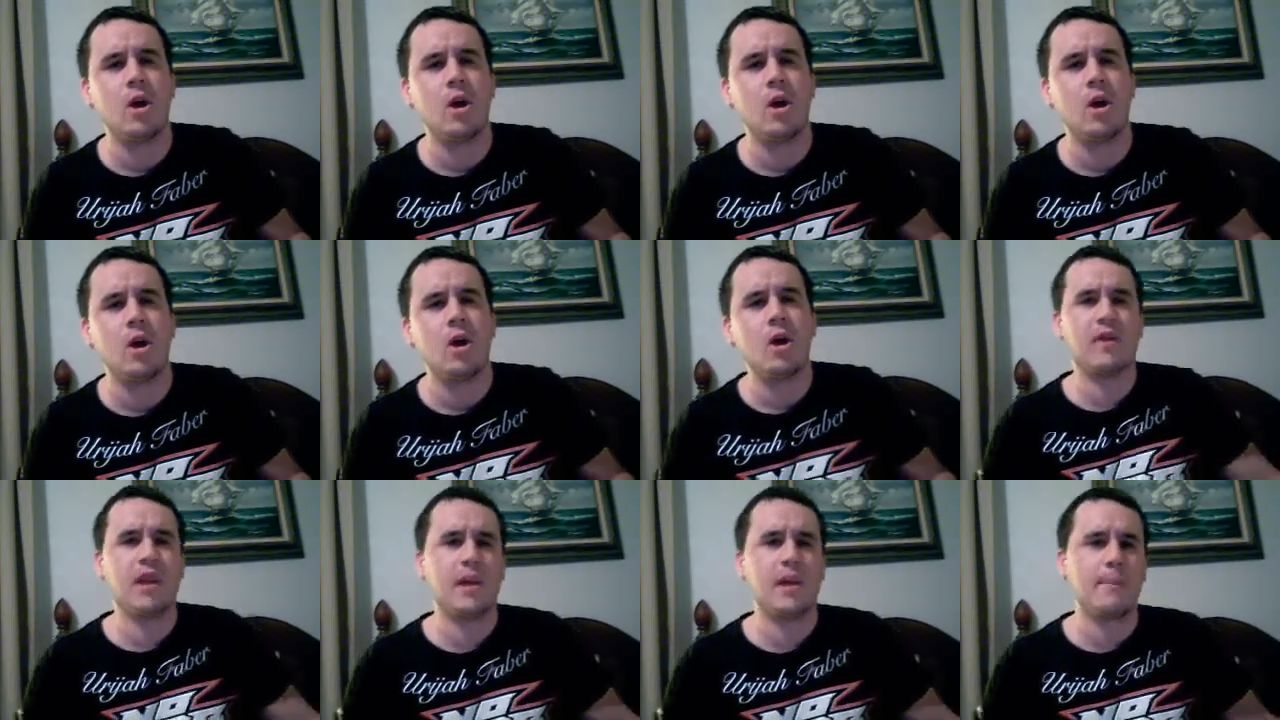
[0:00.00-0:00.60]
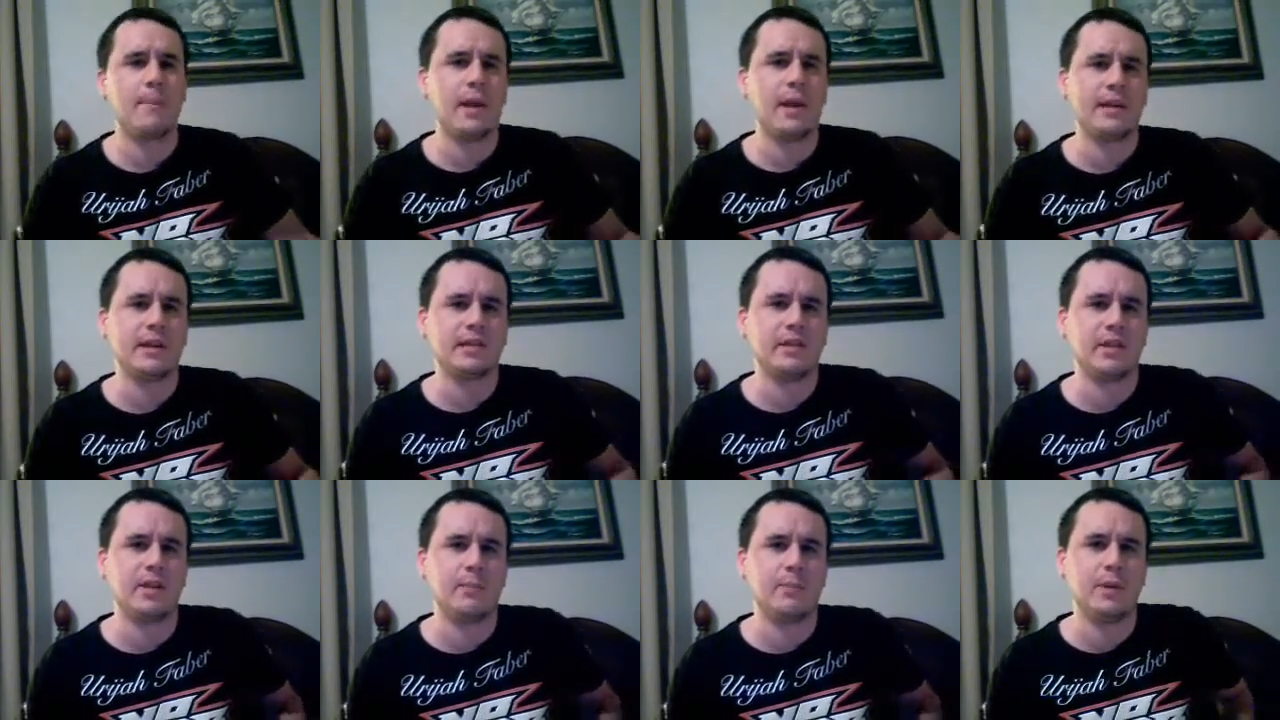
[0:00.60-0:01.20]
his fan
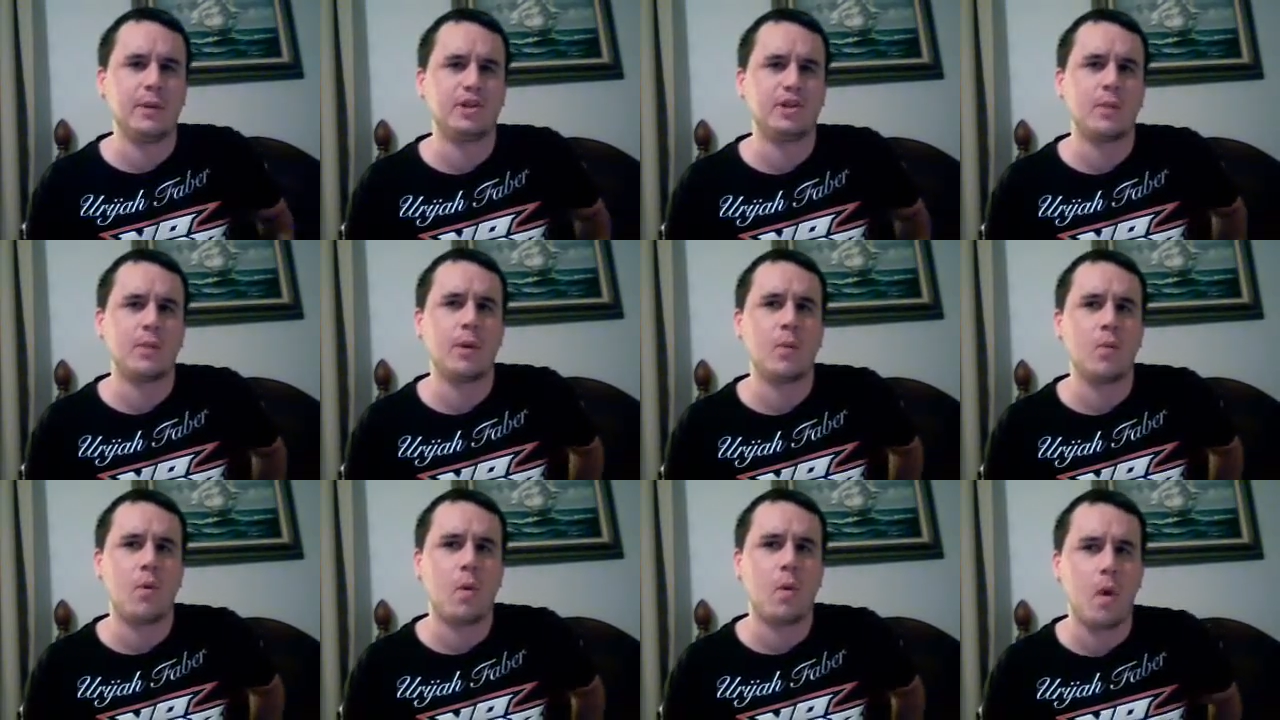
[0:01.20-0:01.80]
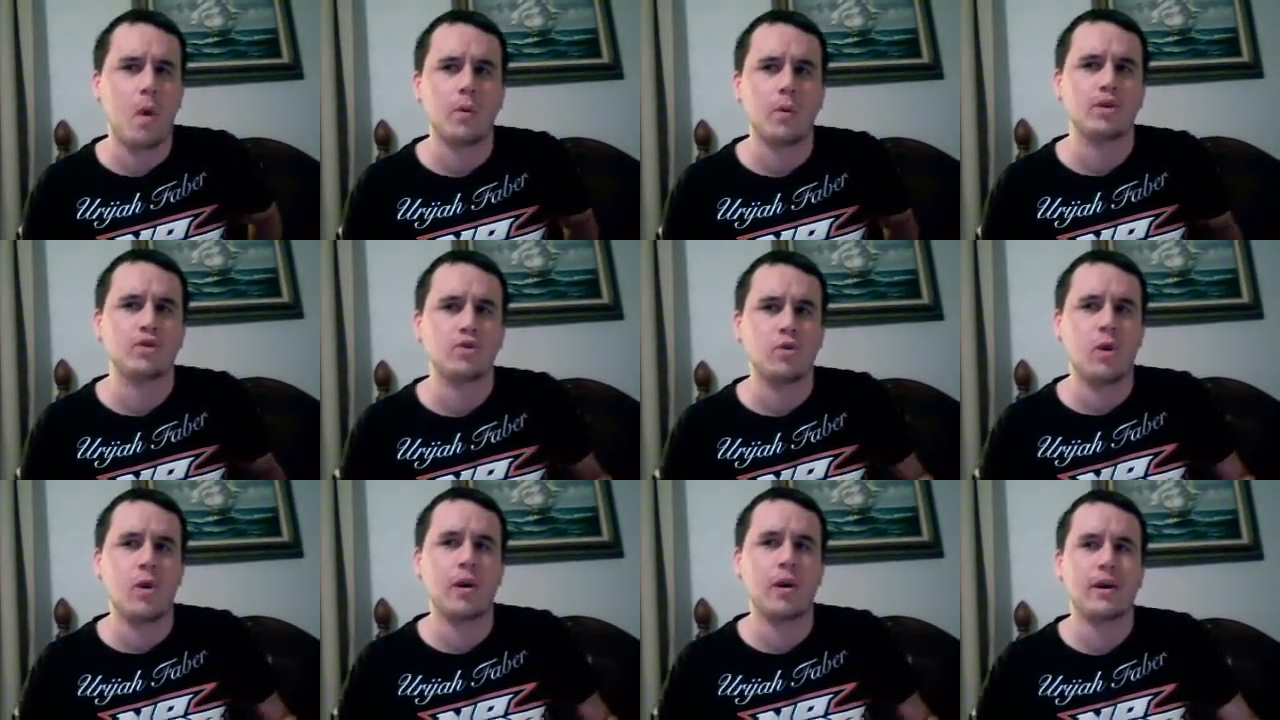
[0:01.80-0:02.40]
base. I think BJ Penn will always
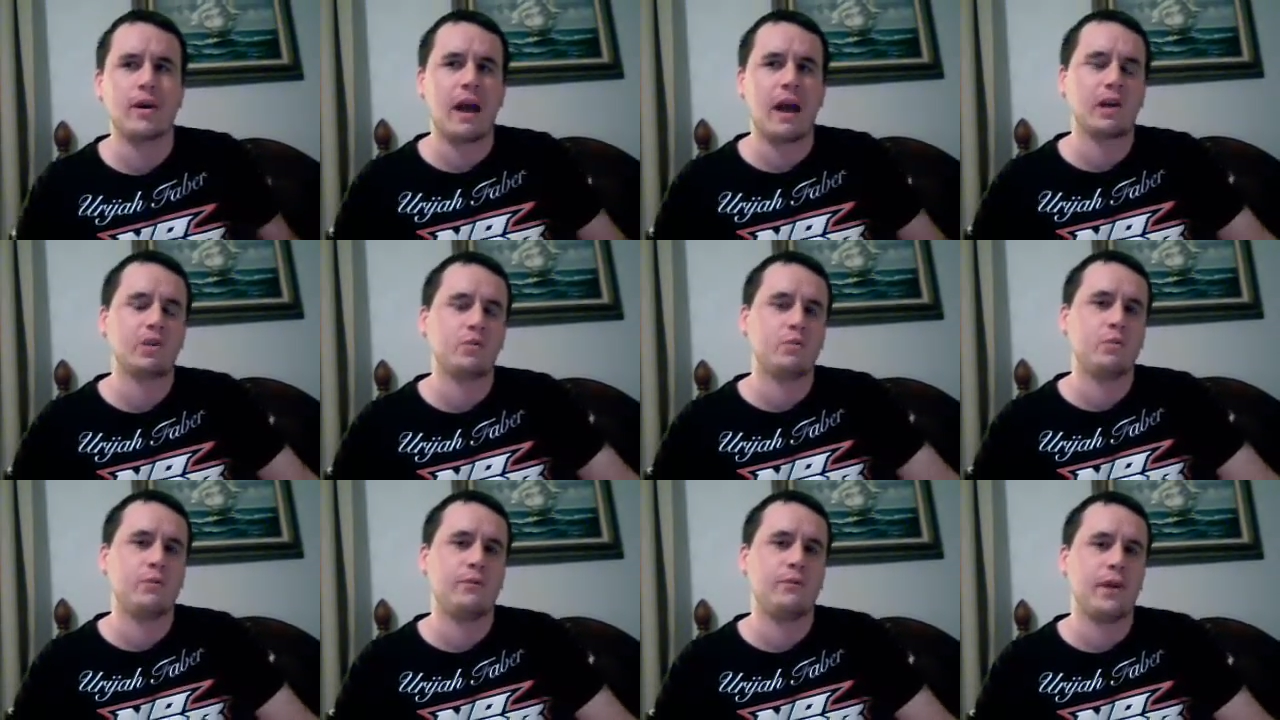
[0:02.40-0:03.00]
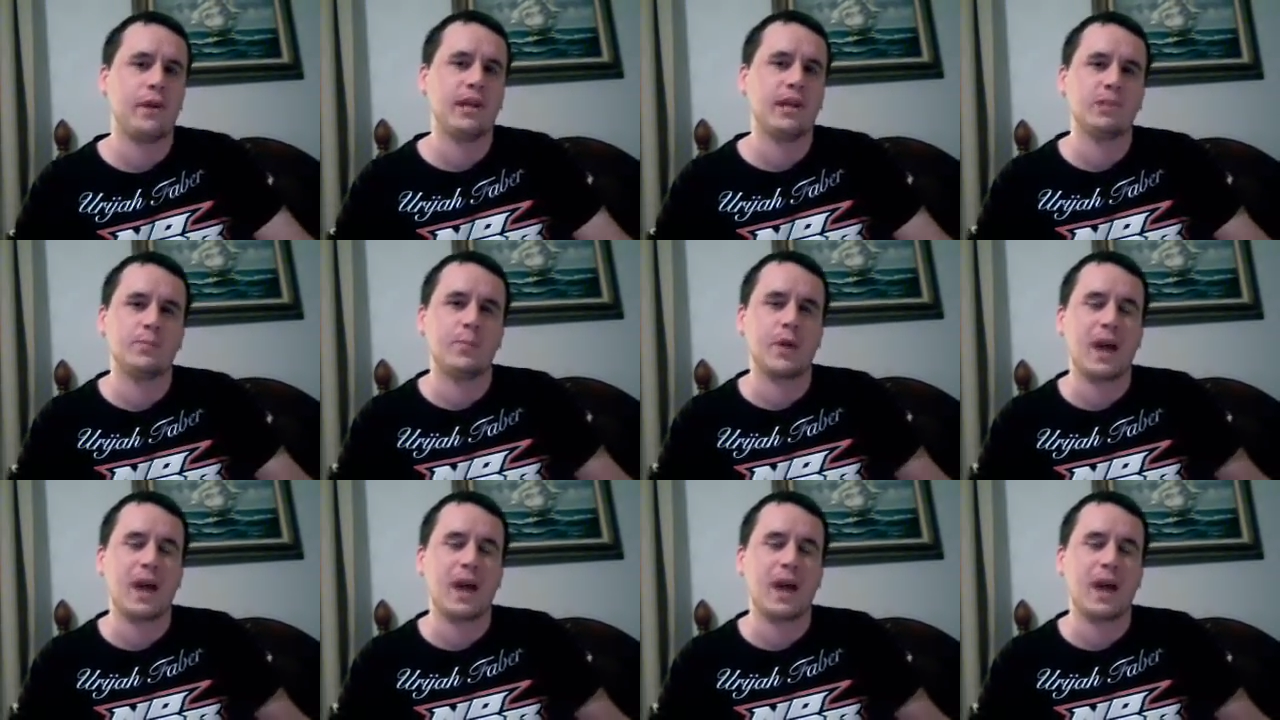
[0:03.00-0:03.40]
draw in casual fans.